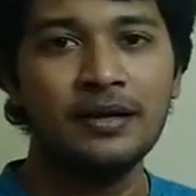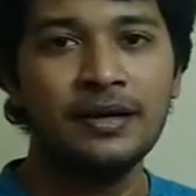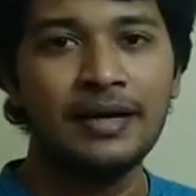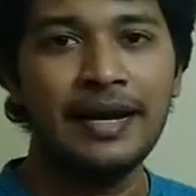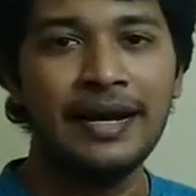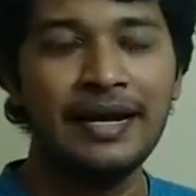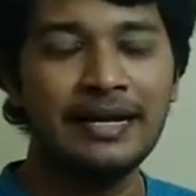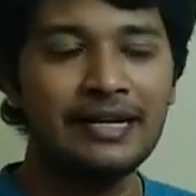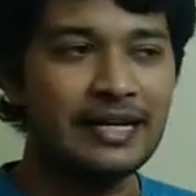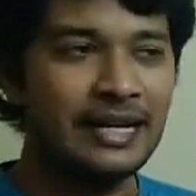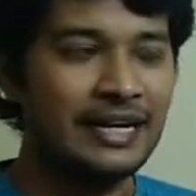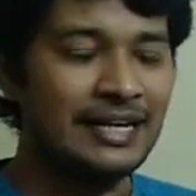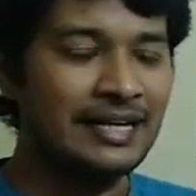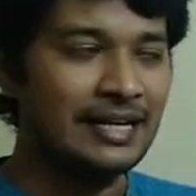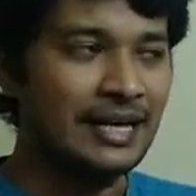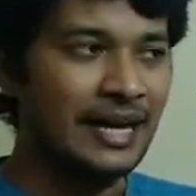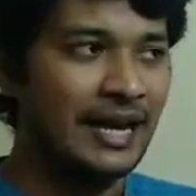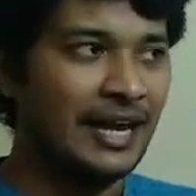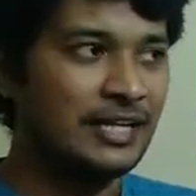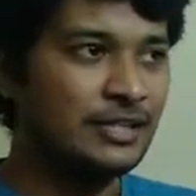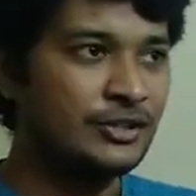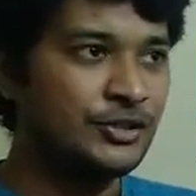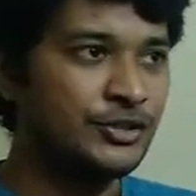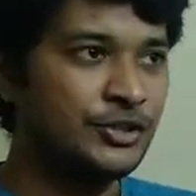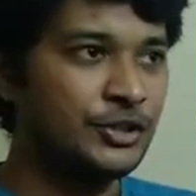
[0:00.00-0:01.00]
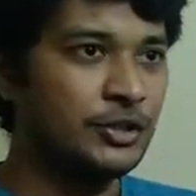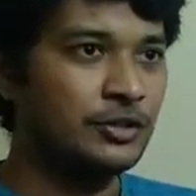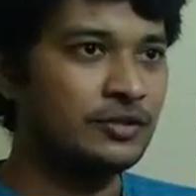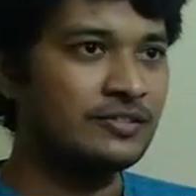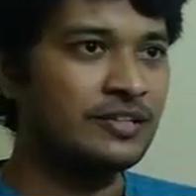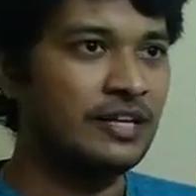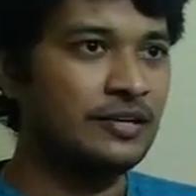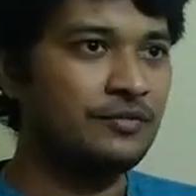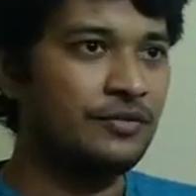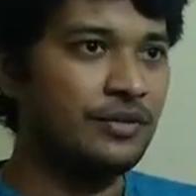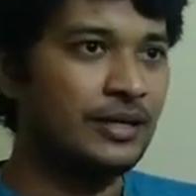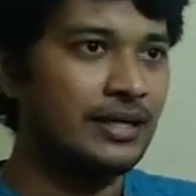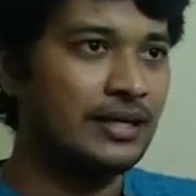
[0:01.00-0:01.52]
It ensures
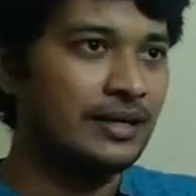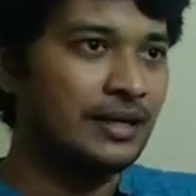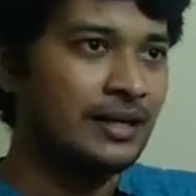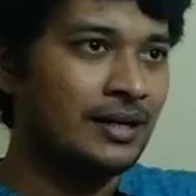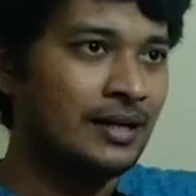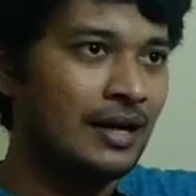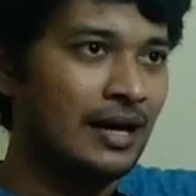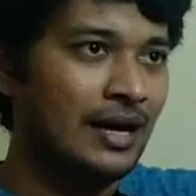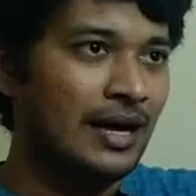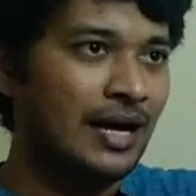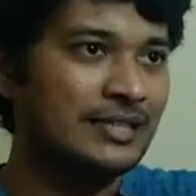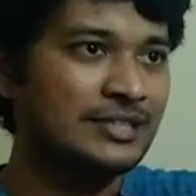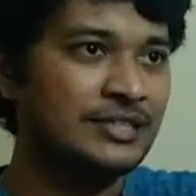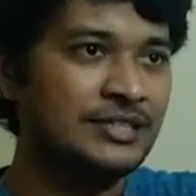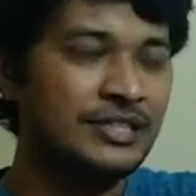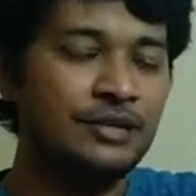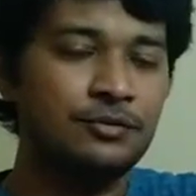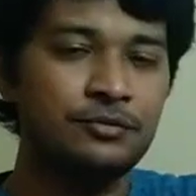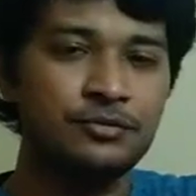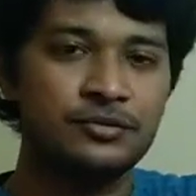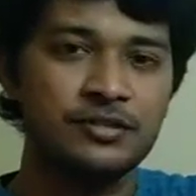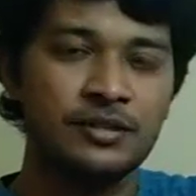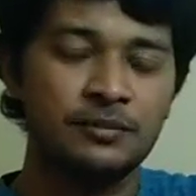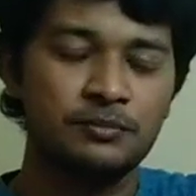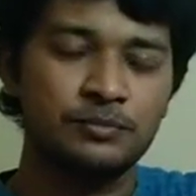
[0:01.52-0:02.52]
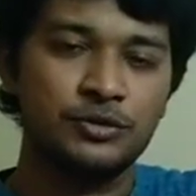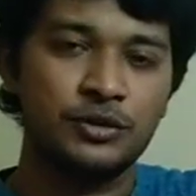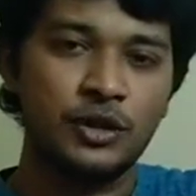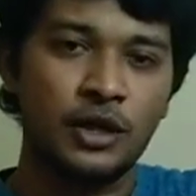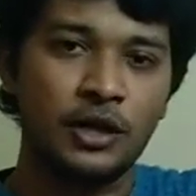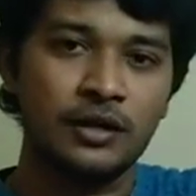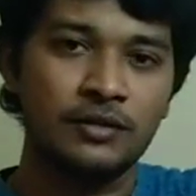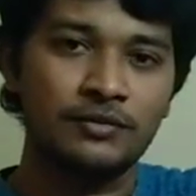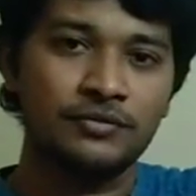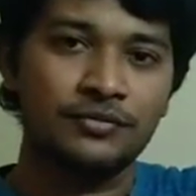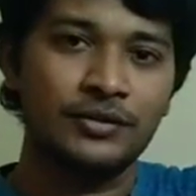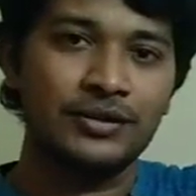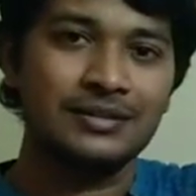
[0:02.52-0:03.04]
that we achieve some sort
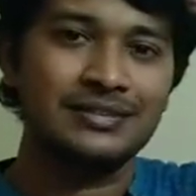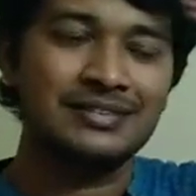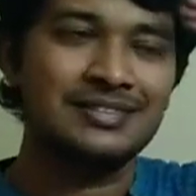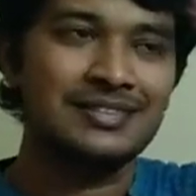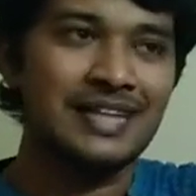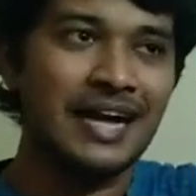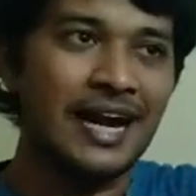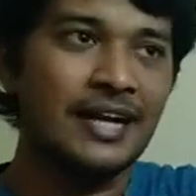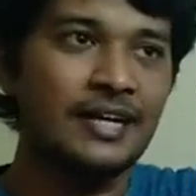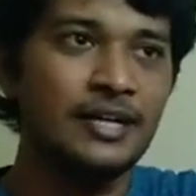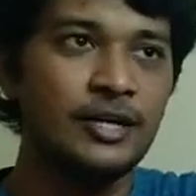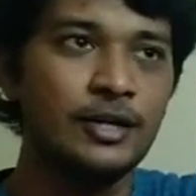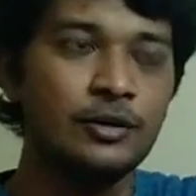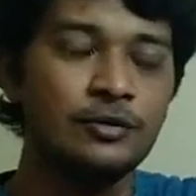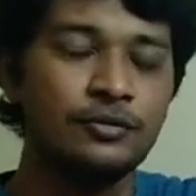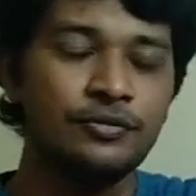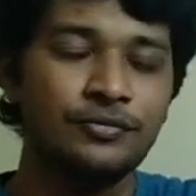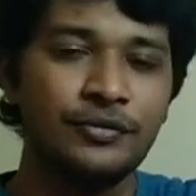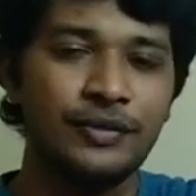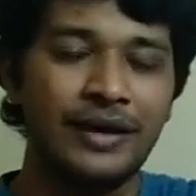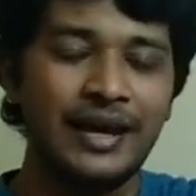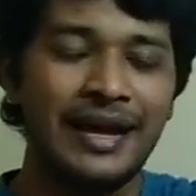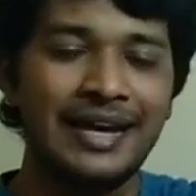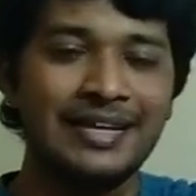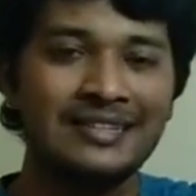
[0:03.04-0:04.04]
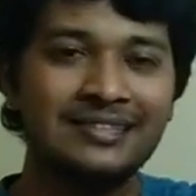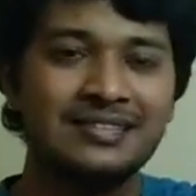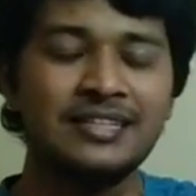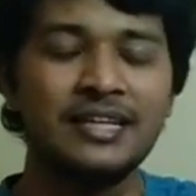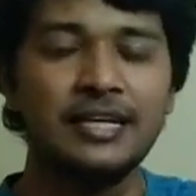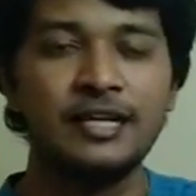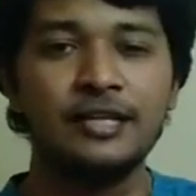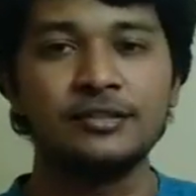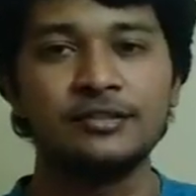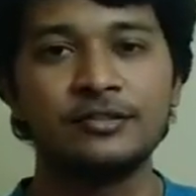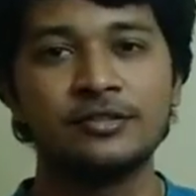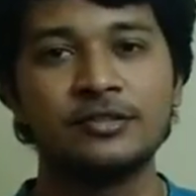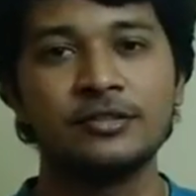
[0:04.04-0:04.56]
of a standard of
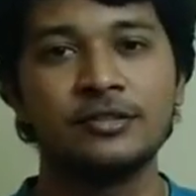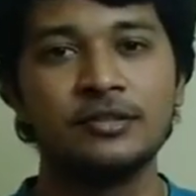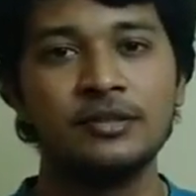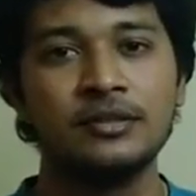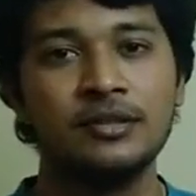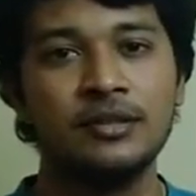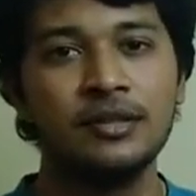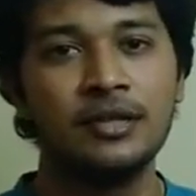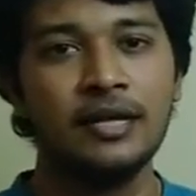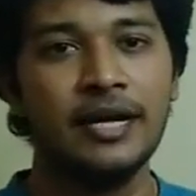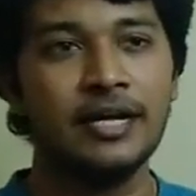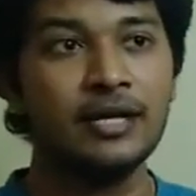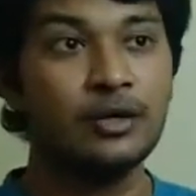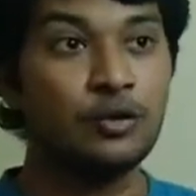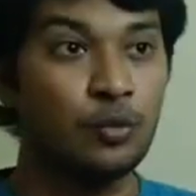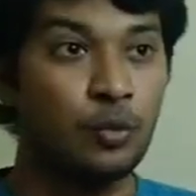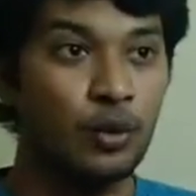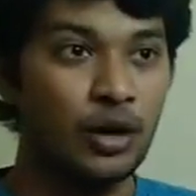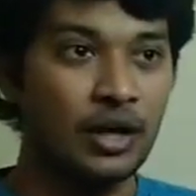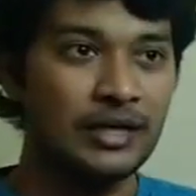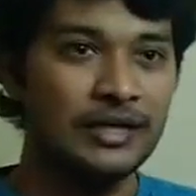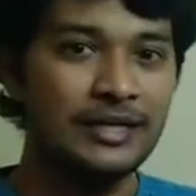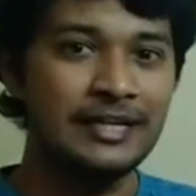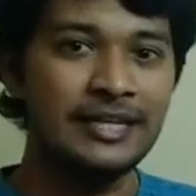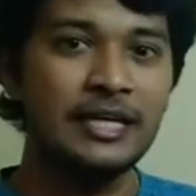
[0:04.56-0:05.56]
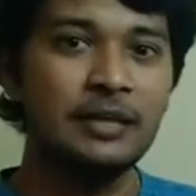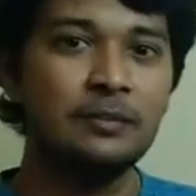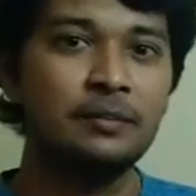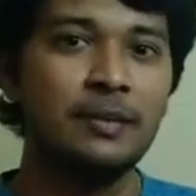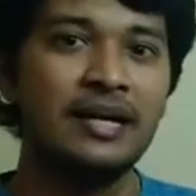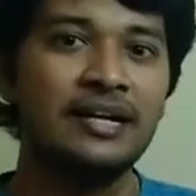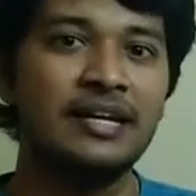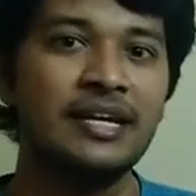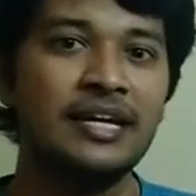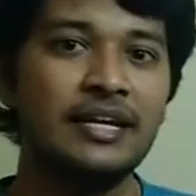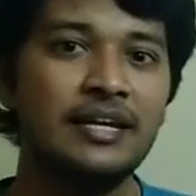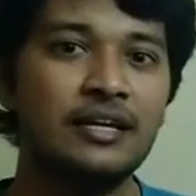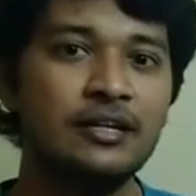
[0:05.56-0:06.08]
excellence and quality in
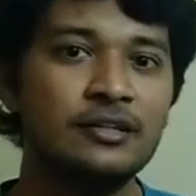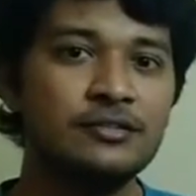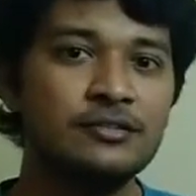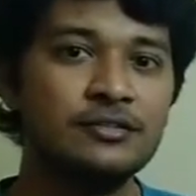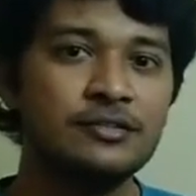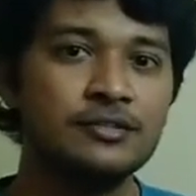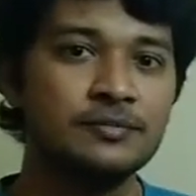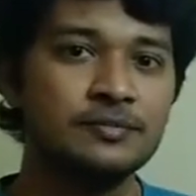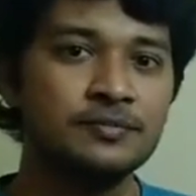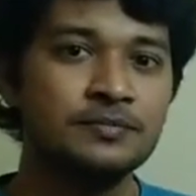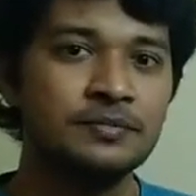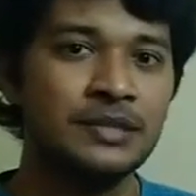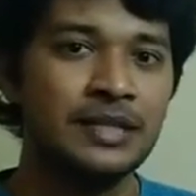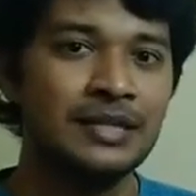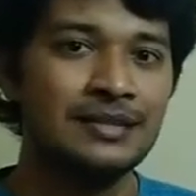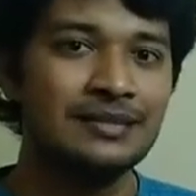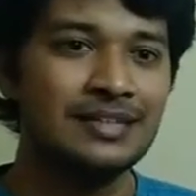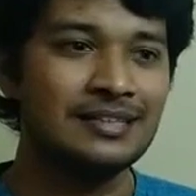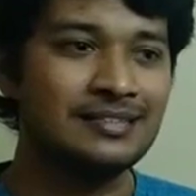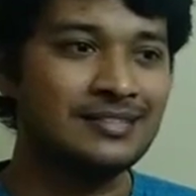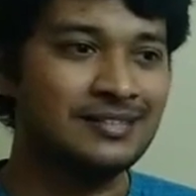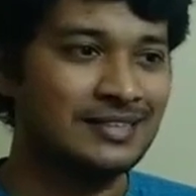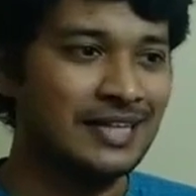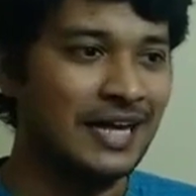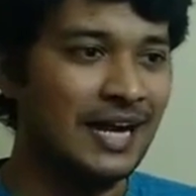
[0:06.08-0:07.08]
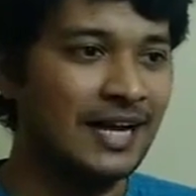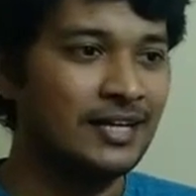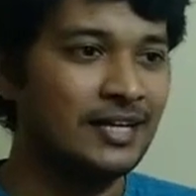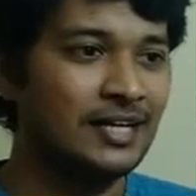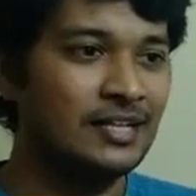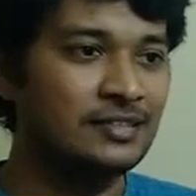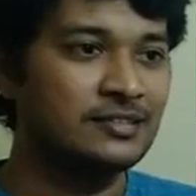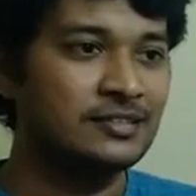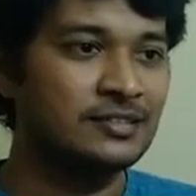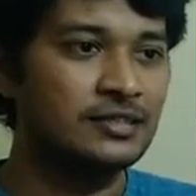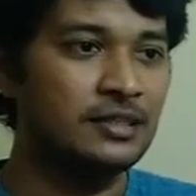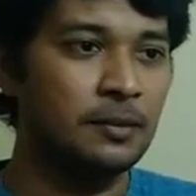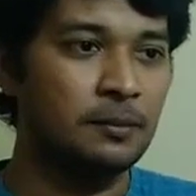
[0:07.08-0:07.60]
materials. The
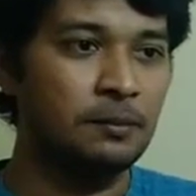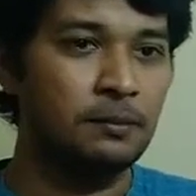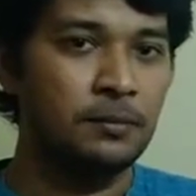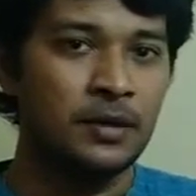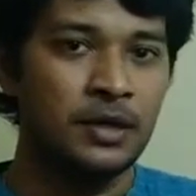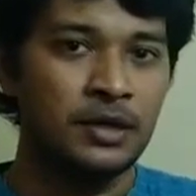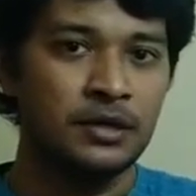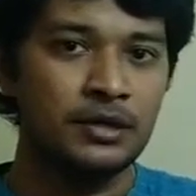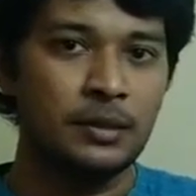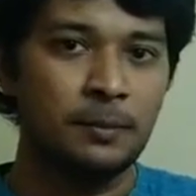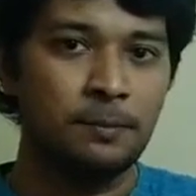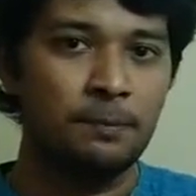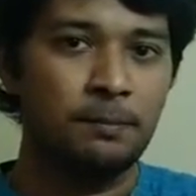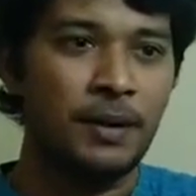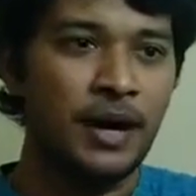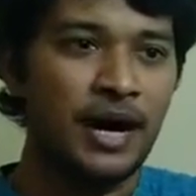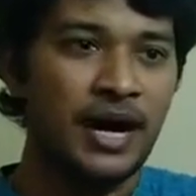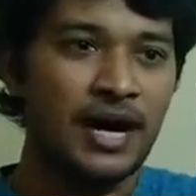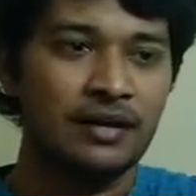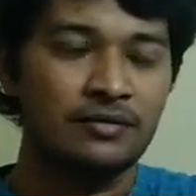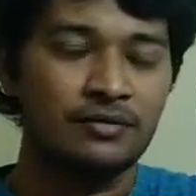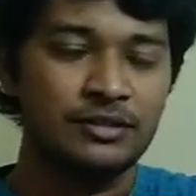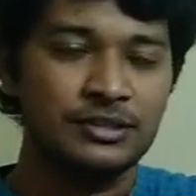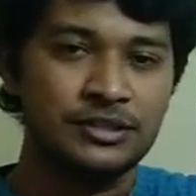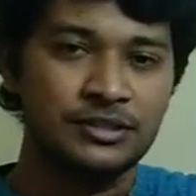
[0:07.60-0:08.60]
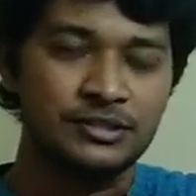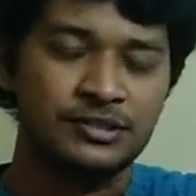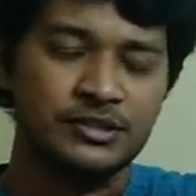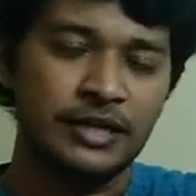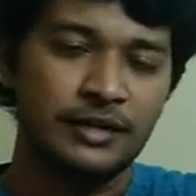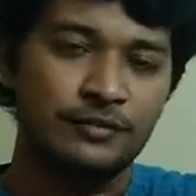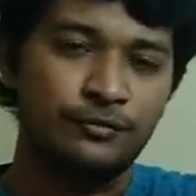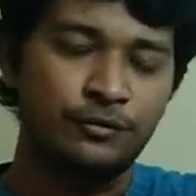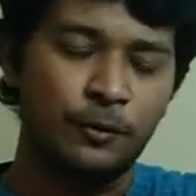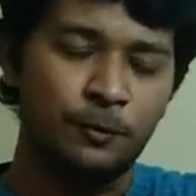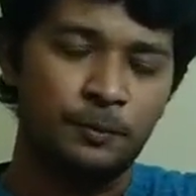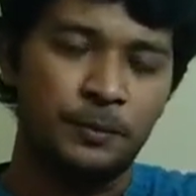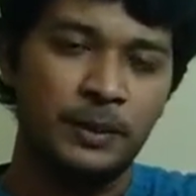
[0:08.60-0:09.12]
standards, the bar which is
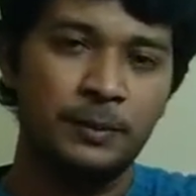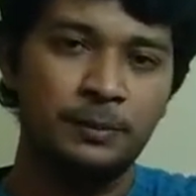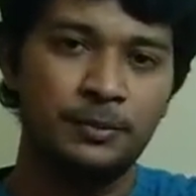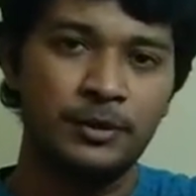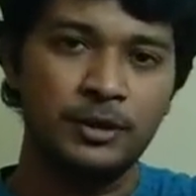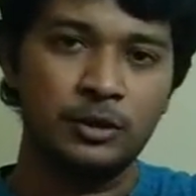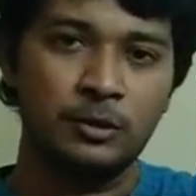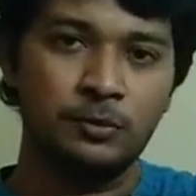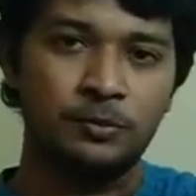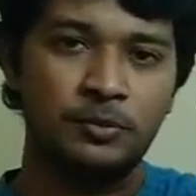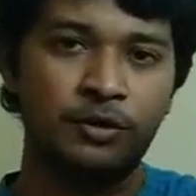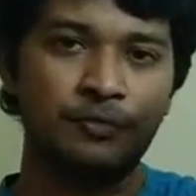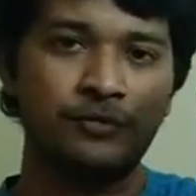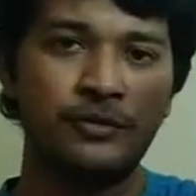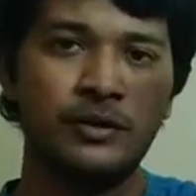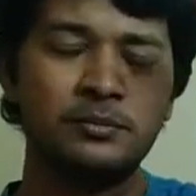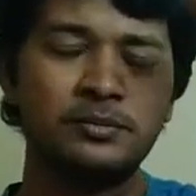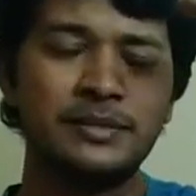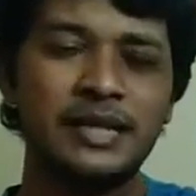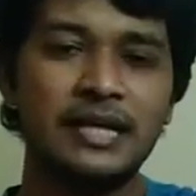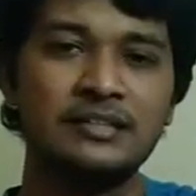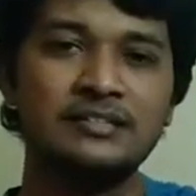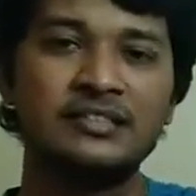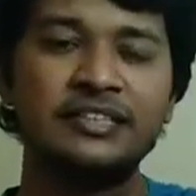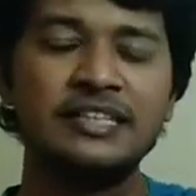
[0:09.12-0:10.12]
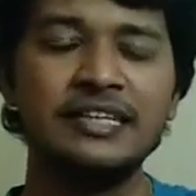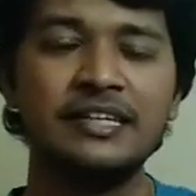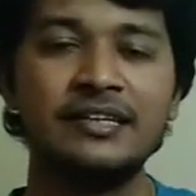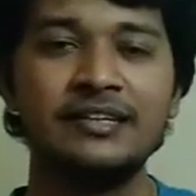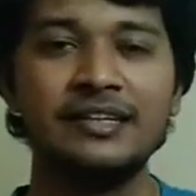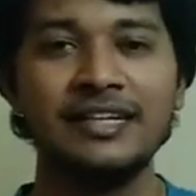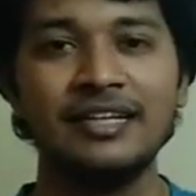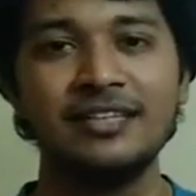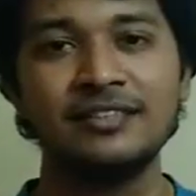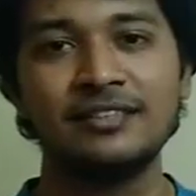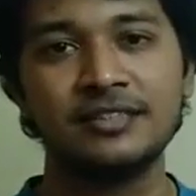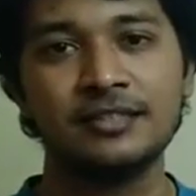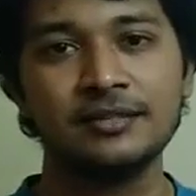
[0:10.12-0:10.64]
set for people to perform, that is
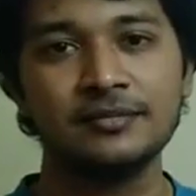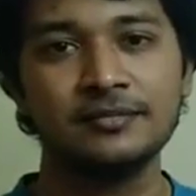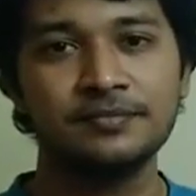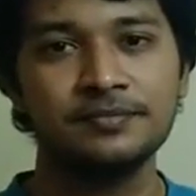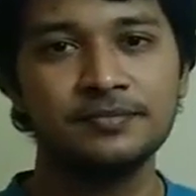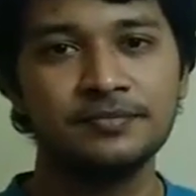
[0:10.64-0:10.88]
increased.